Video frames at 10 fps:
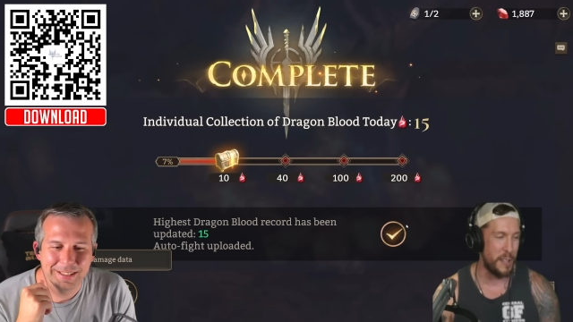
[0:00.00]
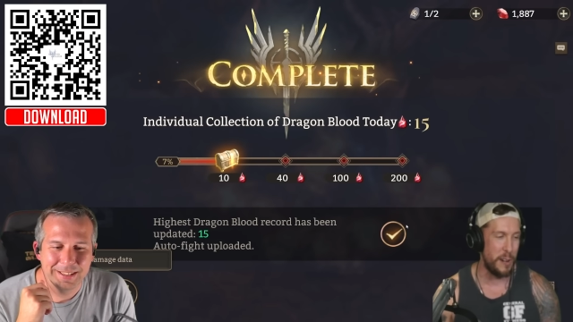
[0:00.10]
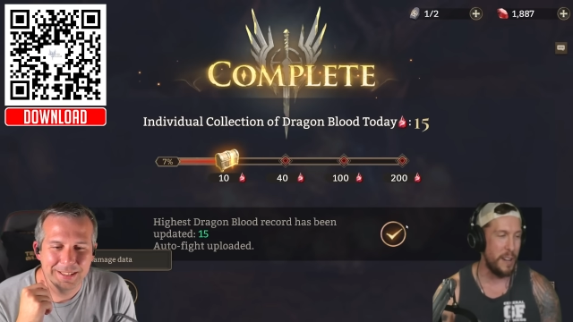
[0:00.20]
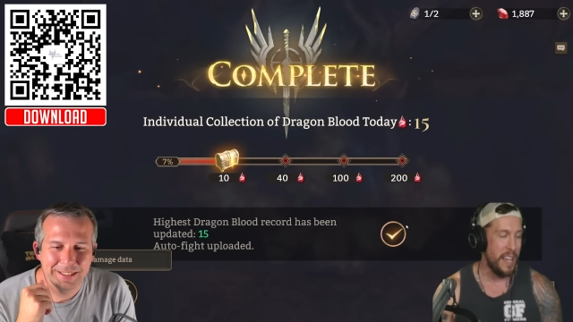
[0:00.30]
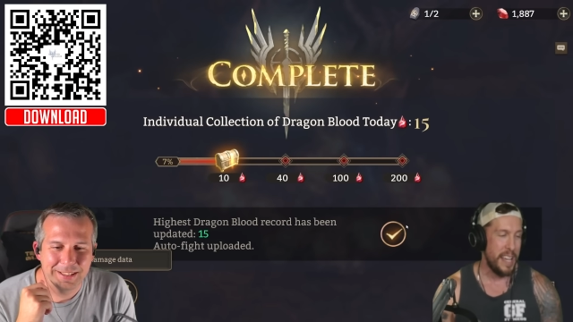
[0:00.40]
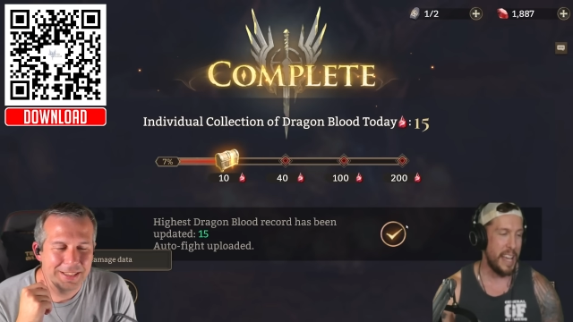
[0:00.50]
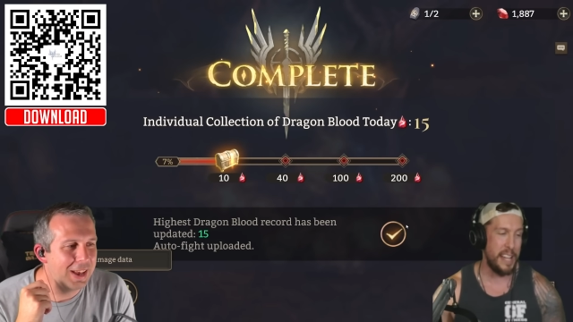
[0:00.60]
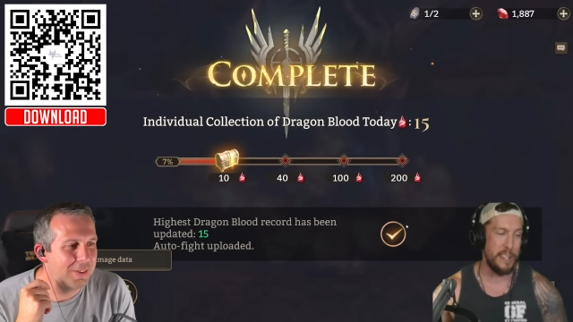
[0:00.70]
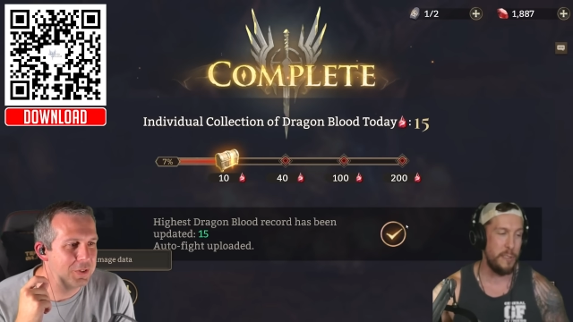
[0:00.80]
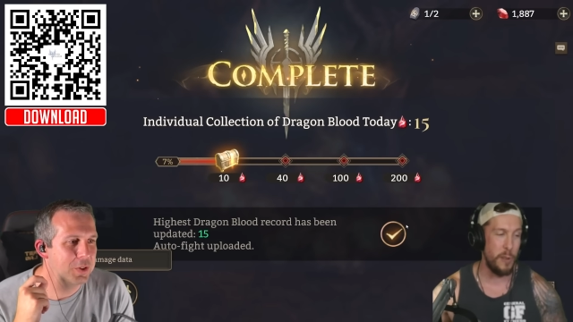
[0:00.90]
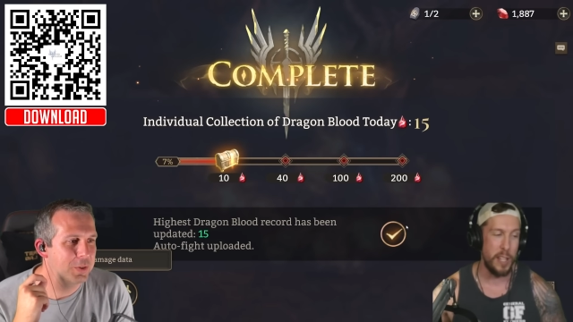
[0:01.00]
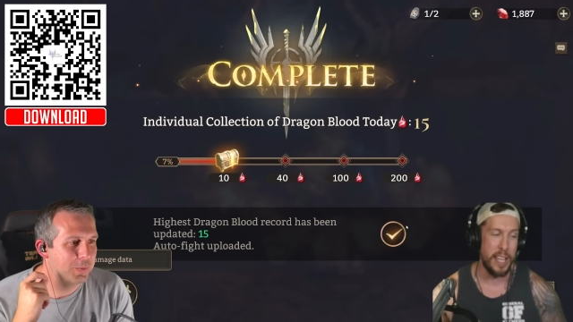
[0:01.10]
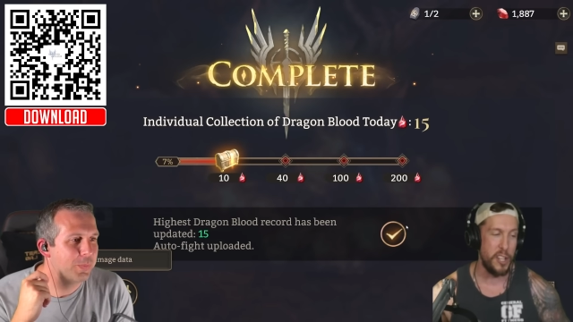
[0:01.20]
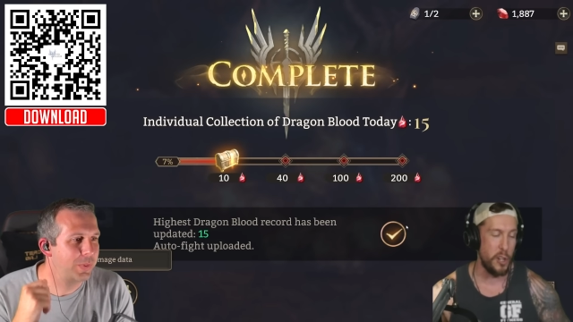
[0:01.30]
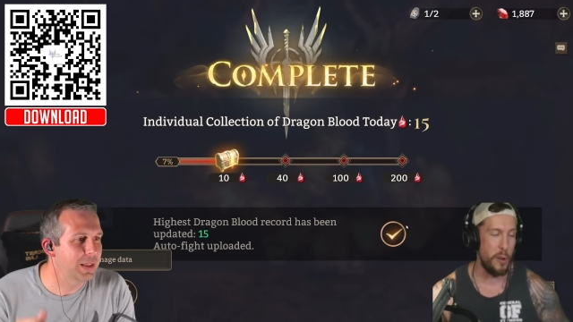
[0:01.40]
Speaker 1: So yeah, dude,
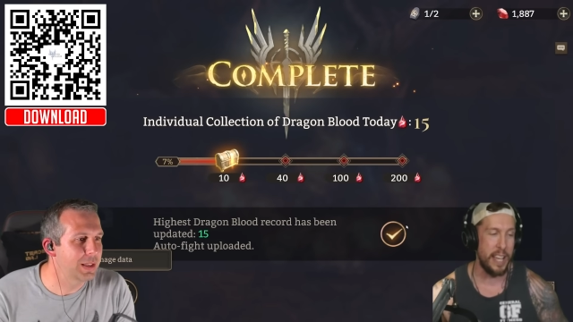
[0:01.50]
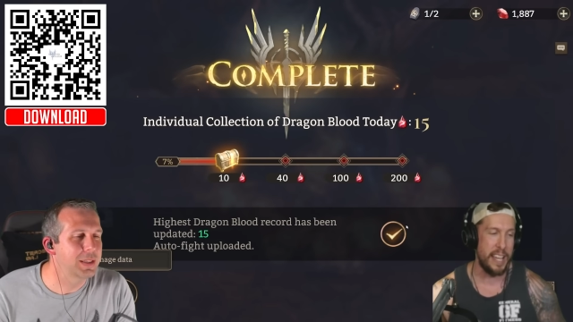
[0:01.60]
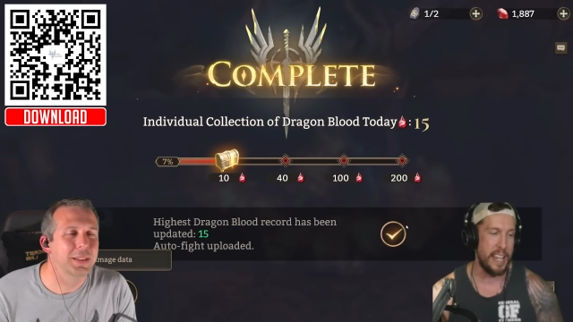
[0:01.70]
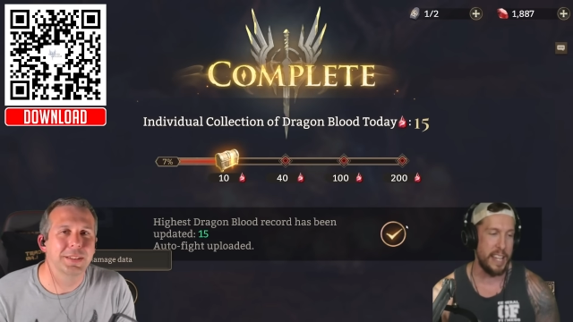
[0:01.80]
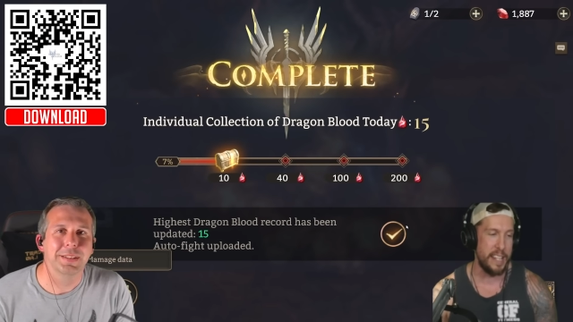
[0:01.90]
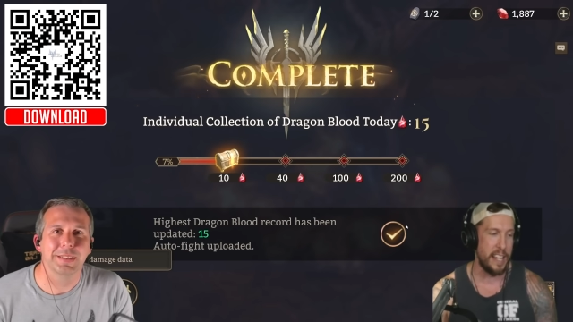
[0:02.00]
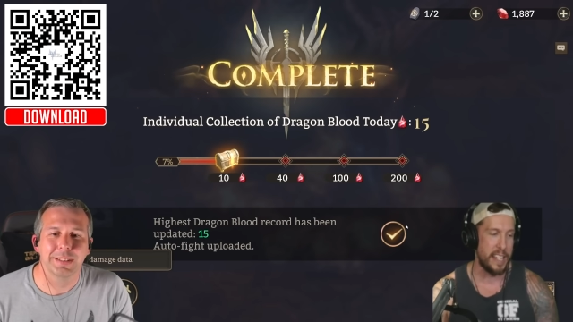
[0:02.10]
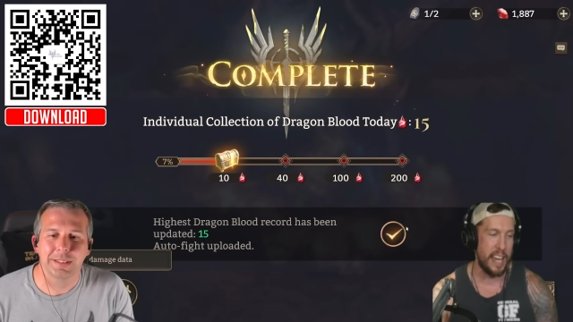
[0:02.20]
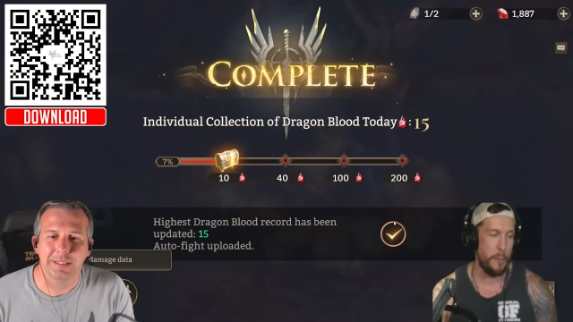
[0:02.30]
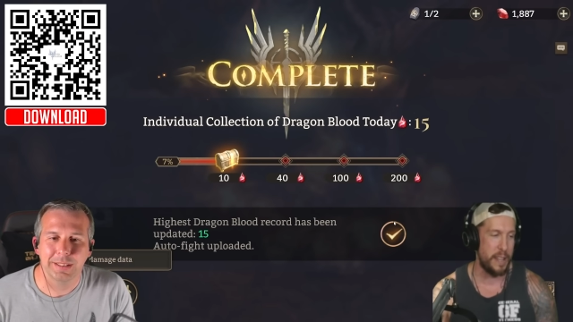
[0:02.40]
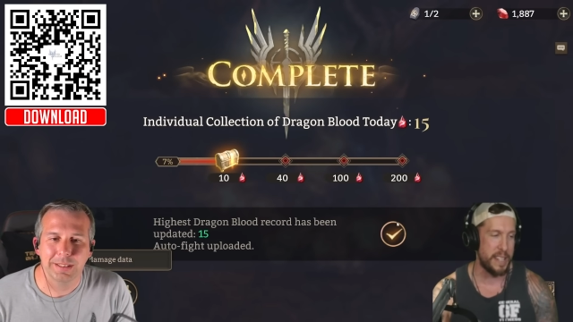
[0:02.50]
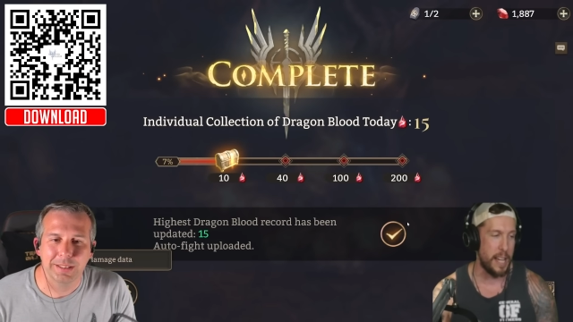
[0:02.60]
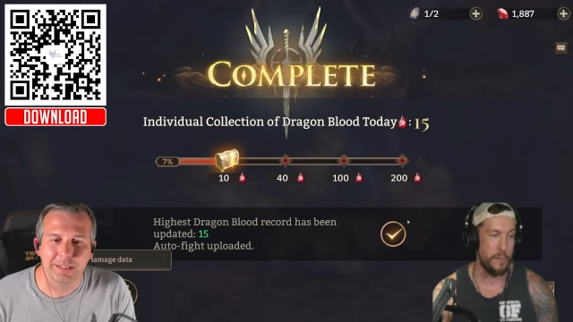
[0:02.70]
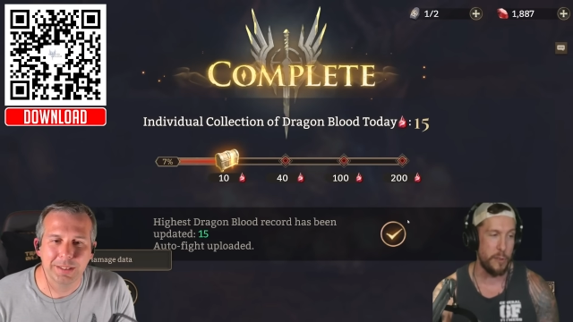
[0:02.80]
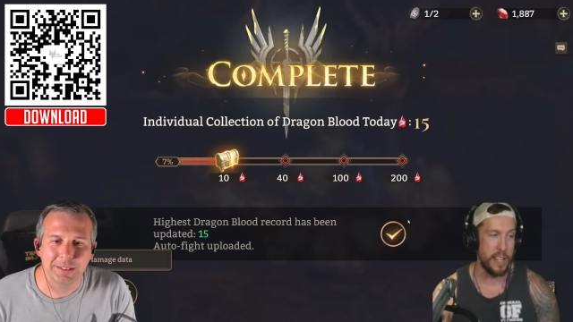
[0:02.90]
really enjoy it, and can't wait to
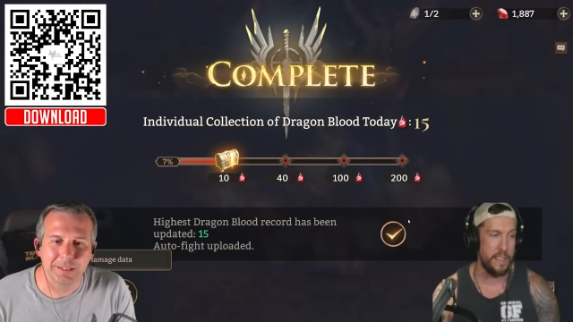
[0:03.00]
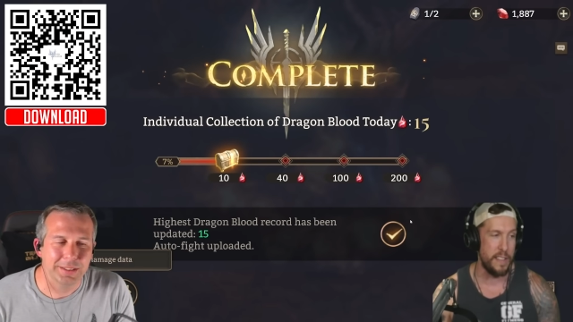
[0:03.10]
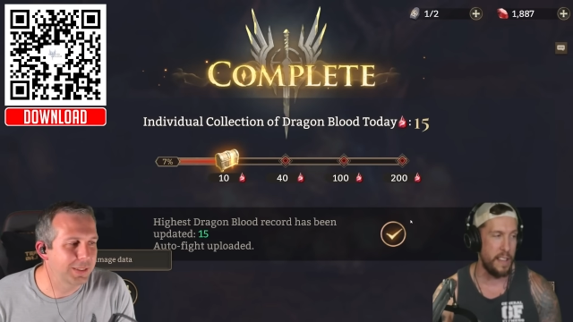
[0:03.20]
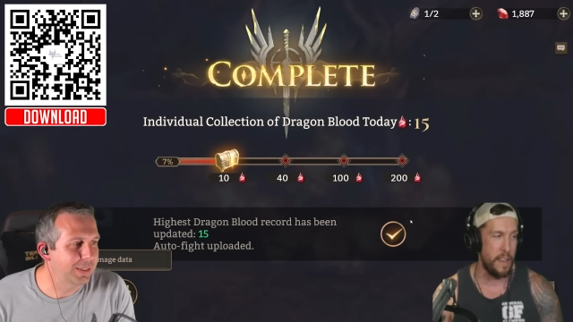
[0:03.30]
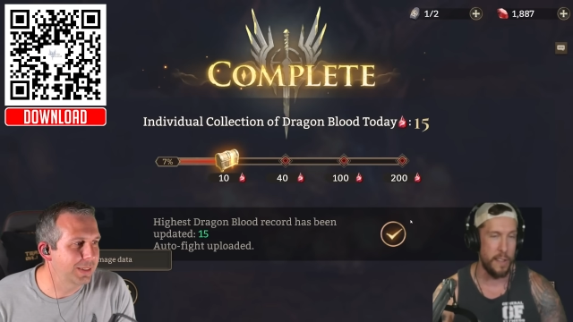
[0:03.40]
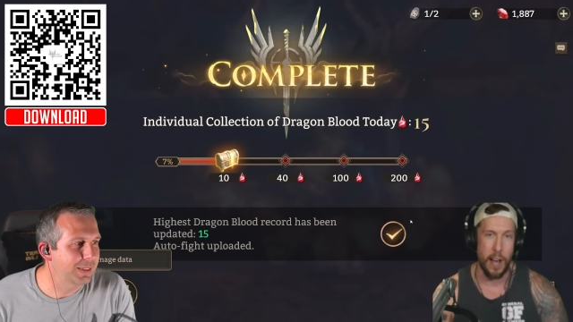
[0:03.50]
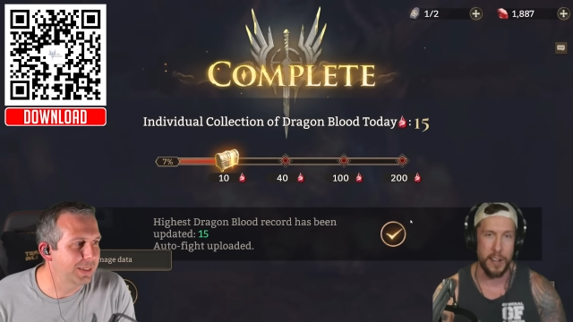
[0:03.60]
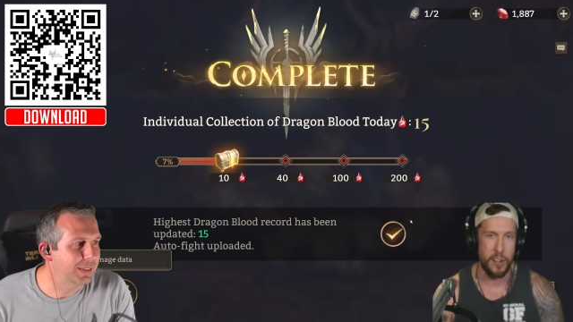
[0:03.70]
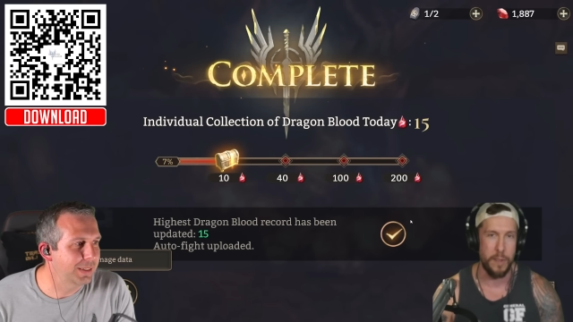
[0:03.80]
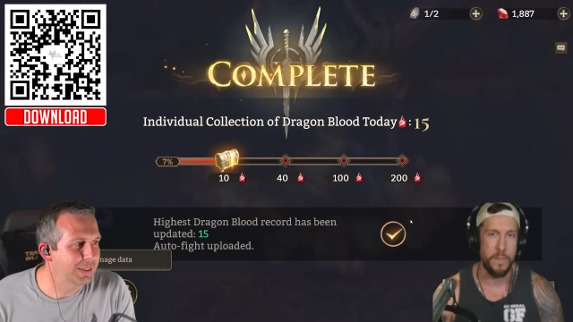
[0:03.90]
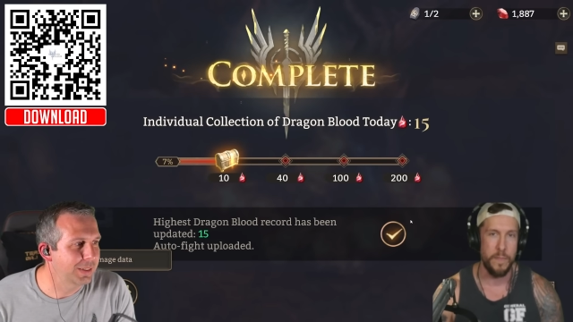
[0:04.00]
cover it in the long term.